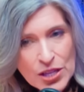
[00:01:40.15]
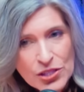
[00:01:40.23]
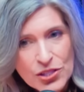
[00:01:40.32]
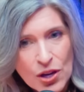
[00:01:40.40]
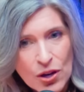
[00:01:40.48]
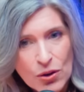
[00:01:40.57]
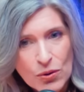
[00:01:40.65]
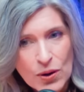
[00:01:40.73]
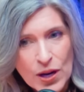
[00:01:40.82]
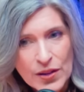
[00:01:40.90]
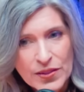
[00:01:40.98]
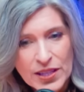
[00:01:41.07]

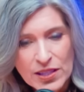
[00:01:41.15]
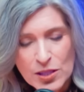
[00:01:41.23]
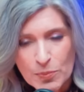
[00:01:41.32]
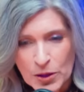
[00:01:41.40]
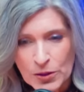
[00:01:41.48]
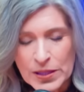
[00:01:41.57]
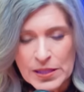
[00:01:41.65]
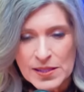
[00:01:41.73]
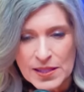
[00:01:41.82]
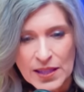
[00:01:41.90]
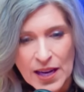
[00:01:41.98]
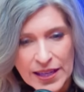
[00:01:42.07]
So the experience
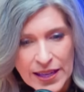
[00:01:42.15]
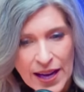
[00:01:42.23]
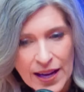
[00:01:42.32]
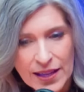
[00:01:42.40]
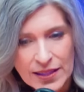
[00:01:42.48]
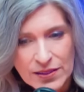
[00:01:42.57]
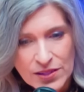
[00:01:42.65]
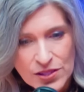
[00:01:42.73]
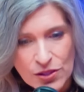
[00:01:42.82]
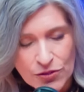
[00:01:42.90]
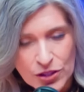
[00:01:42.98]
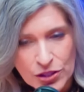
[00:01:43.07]
that I had in the
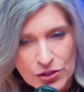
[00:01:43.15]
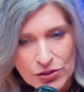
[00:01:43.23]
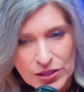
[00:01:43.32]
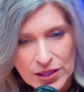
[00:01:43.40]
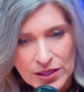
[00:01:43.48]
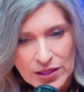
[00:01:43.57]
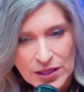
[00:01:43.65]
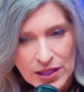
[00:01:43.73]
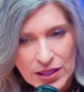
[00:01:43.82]
Soviet Union,